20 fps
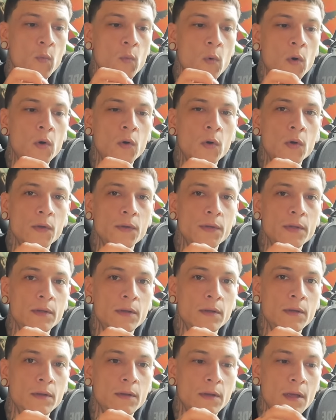the world
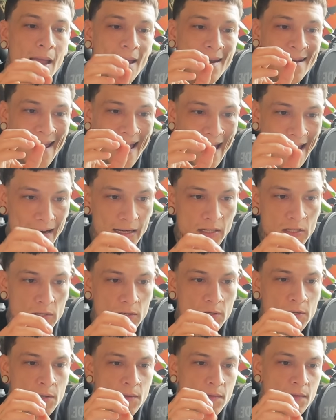and
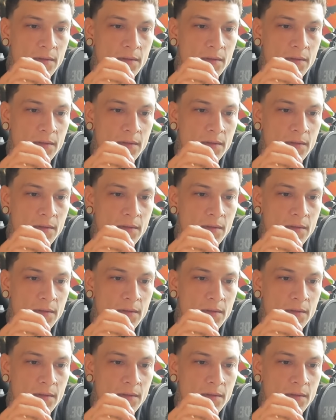enter